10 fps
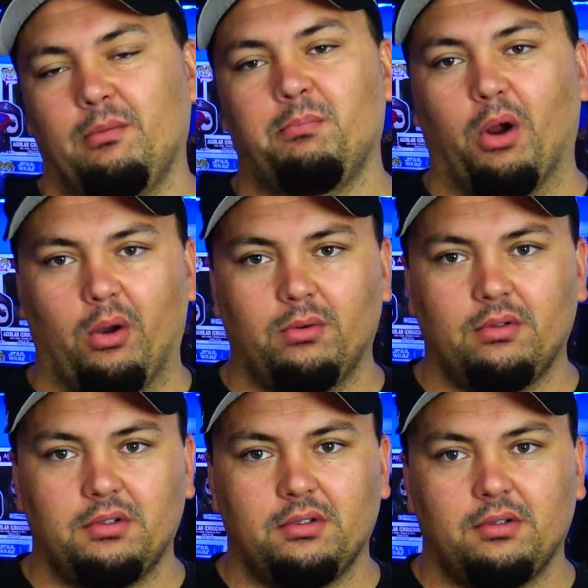
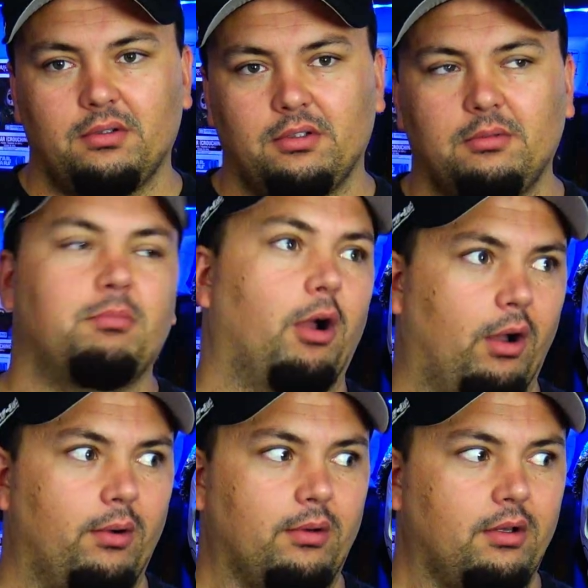
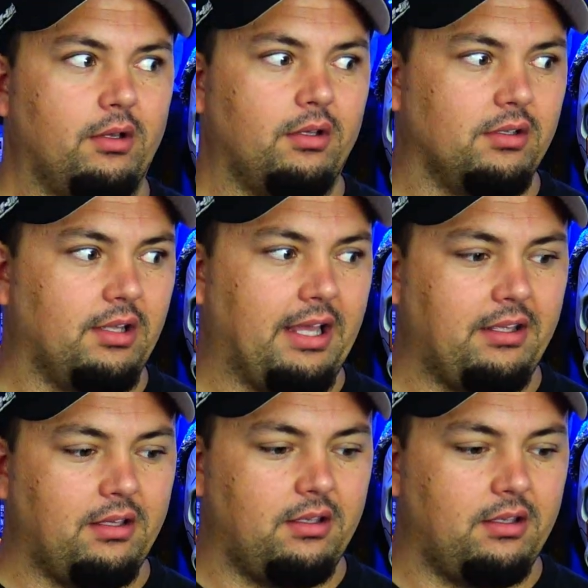bro, like,